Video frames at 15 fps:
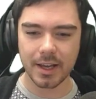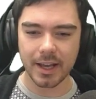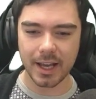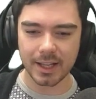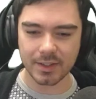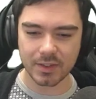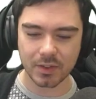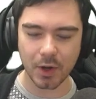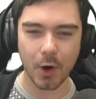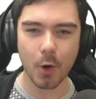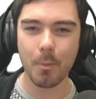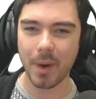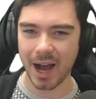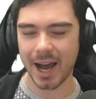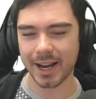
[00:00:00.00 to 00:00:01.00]
is so
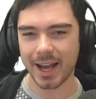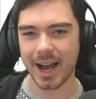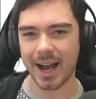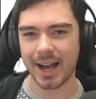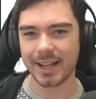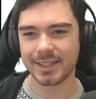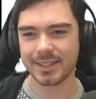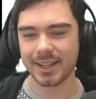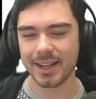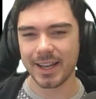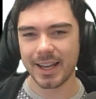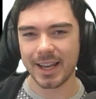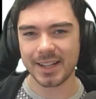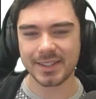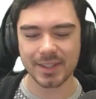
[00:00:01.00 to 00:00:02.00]
badass.
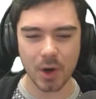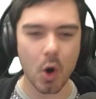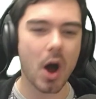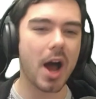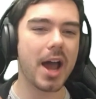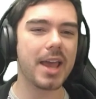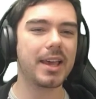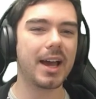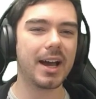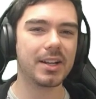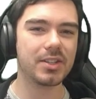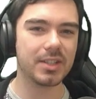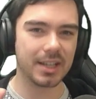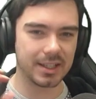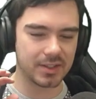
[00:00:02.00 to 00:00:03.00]
It's so
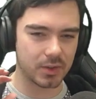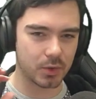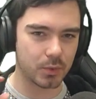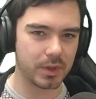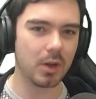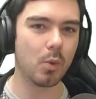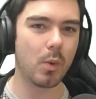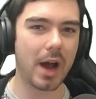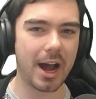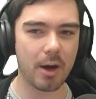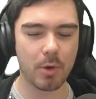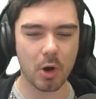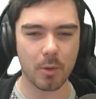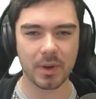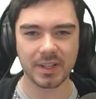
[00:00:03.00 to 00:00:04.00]
eye-catching. It's a real wow
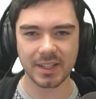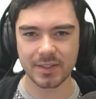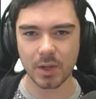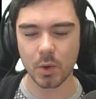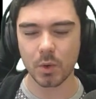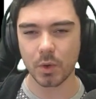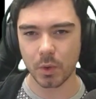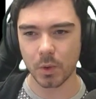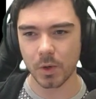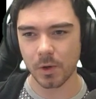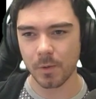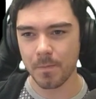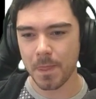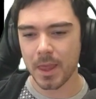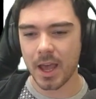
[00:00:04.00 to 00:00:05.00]
moment. It's so
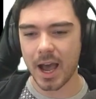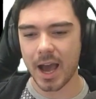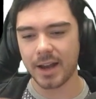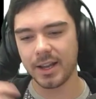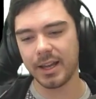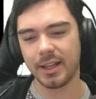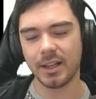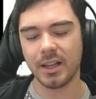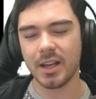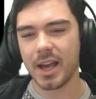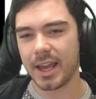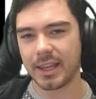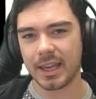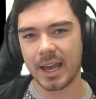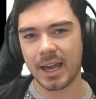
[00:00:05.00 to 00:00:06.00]
cool. And
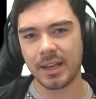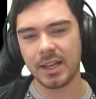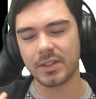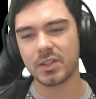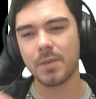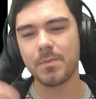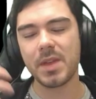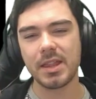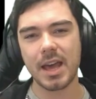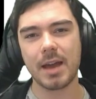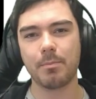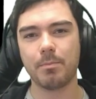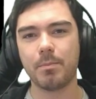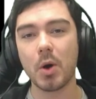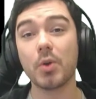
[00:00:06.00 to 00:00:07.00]
again, it's something
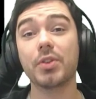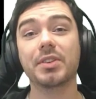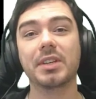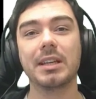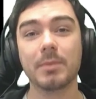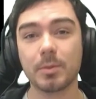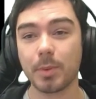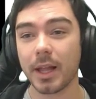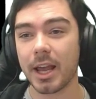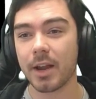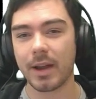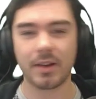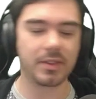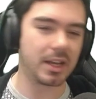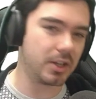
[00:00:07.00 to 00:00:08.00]
that both teams play
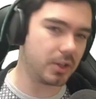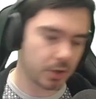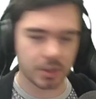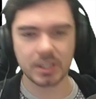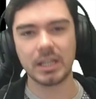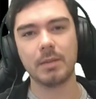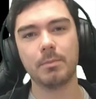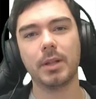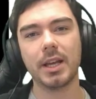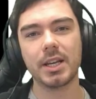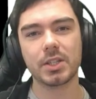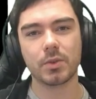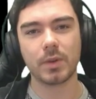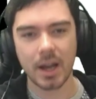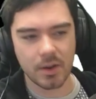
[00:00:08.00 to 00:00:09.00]
around, that your team
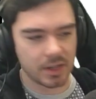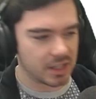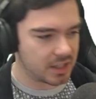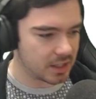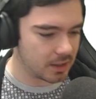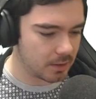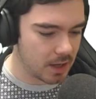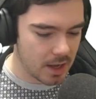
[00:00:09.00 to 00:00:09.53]
plays around, and you can